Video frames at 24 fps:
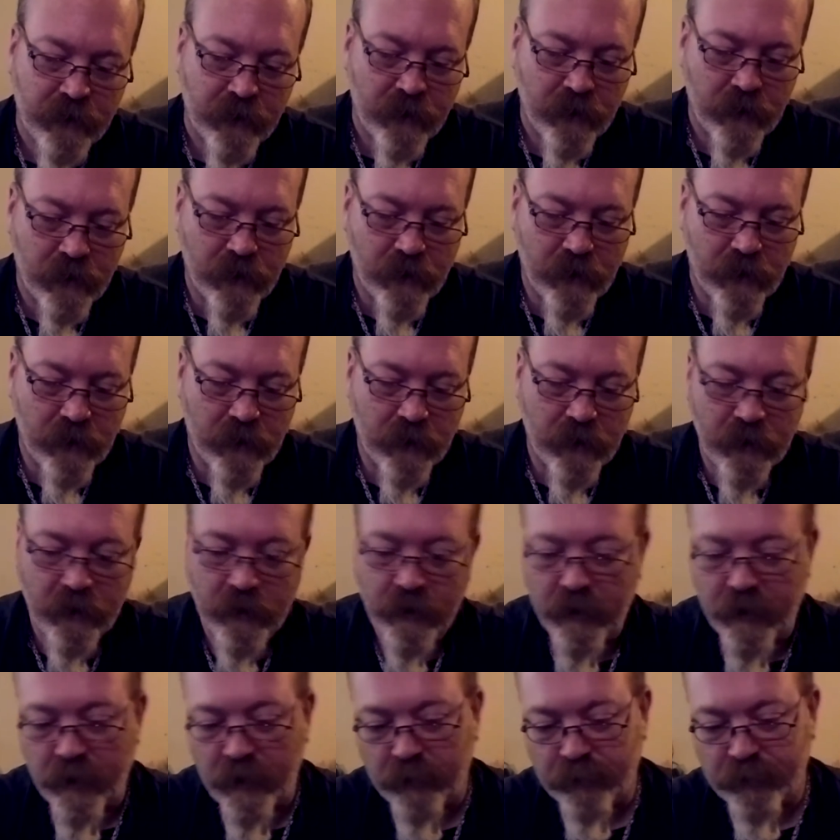
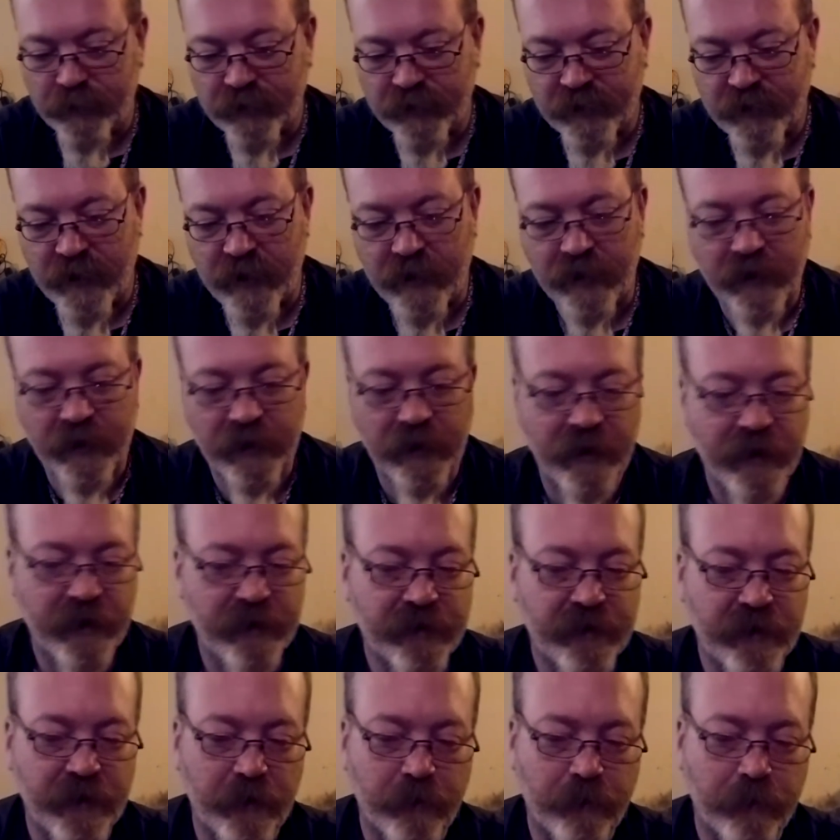And I'm just kind of
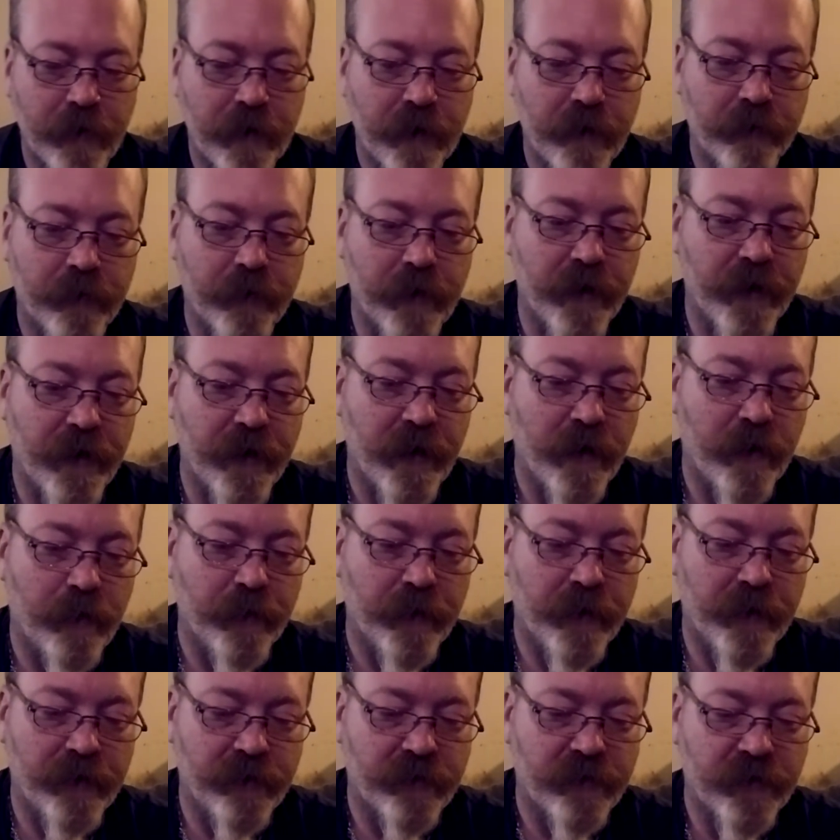glancing around right now
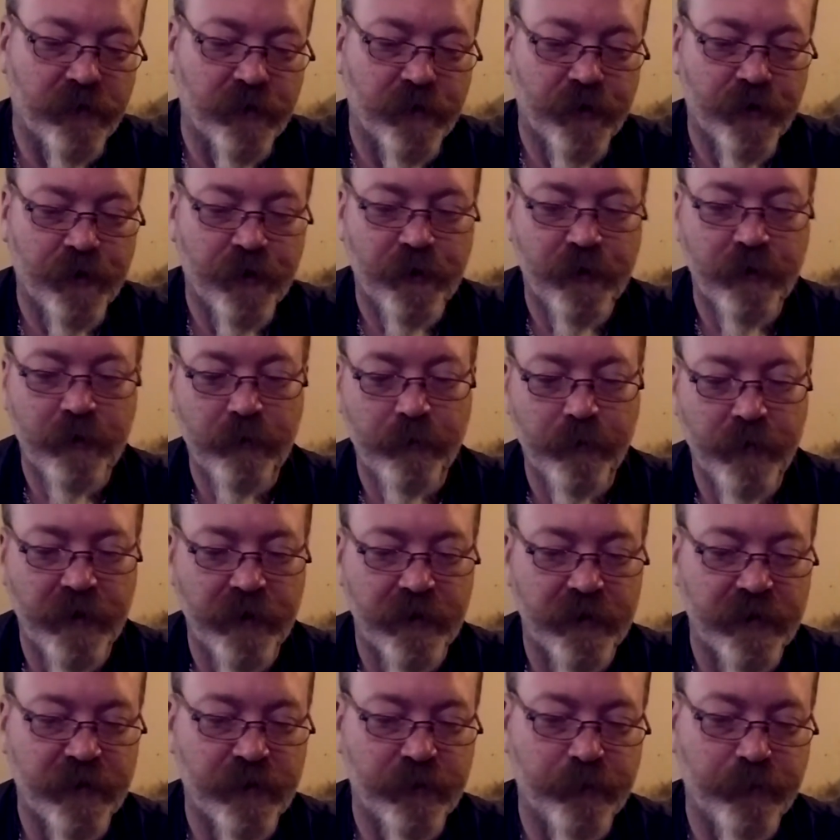because there should be a
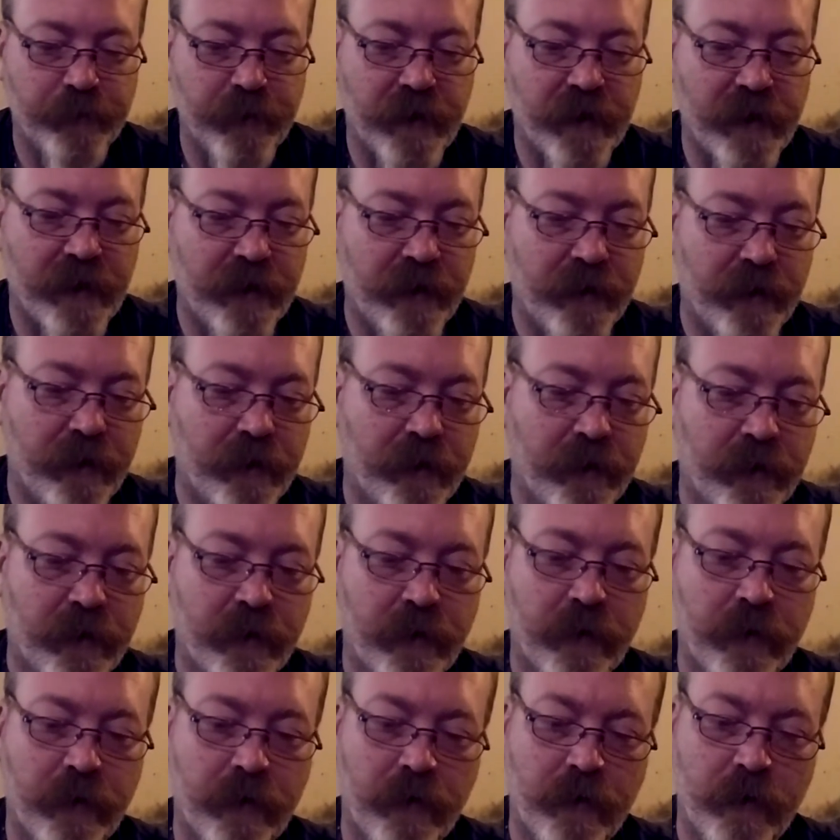spot
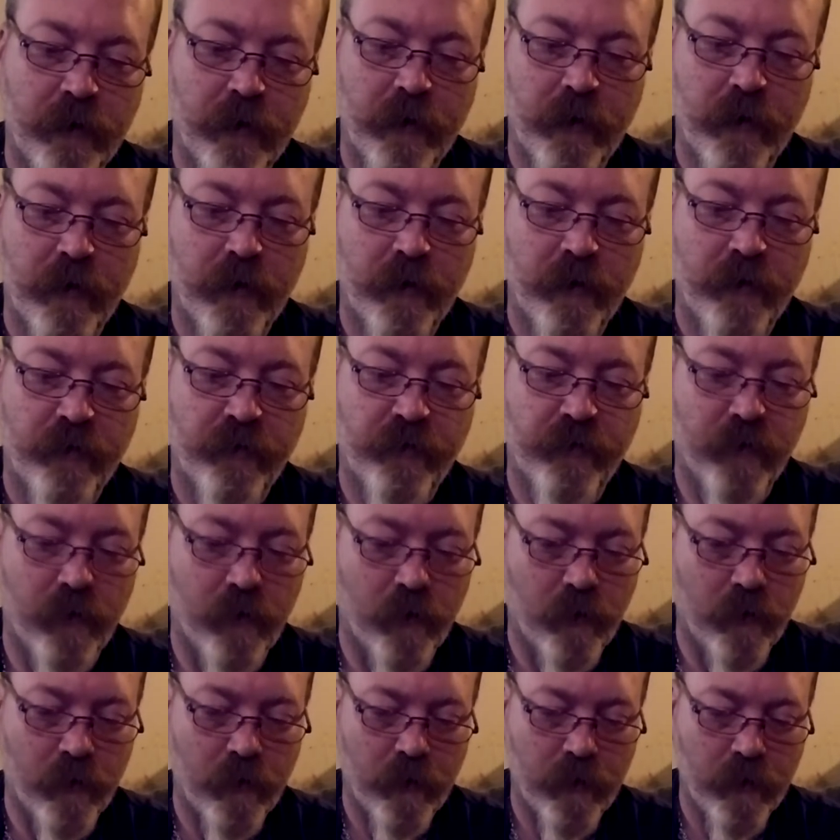
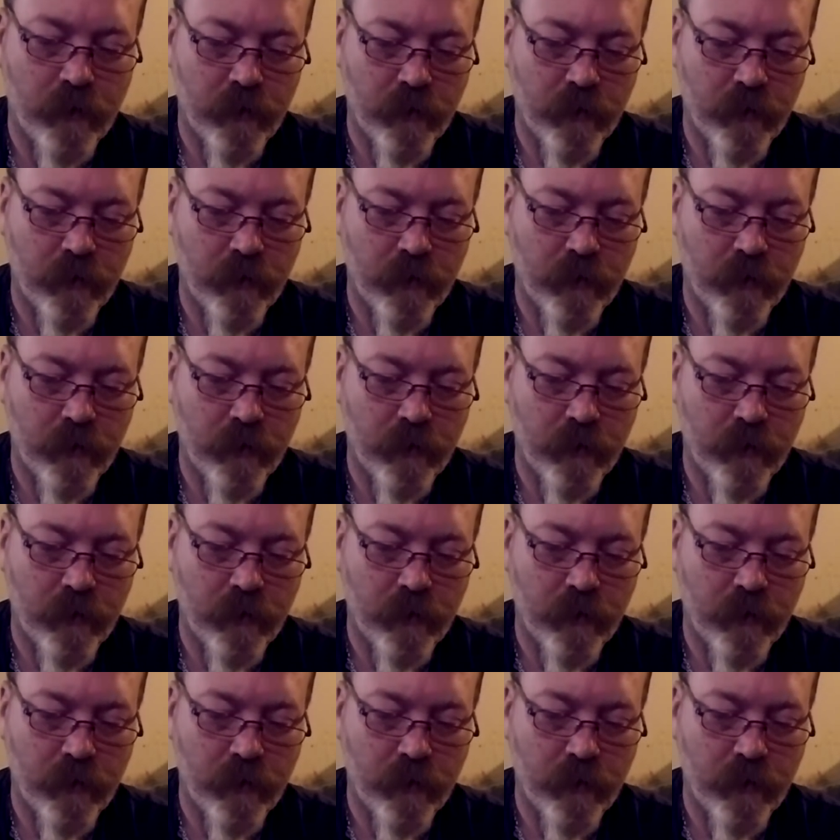for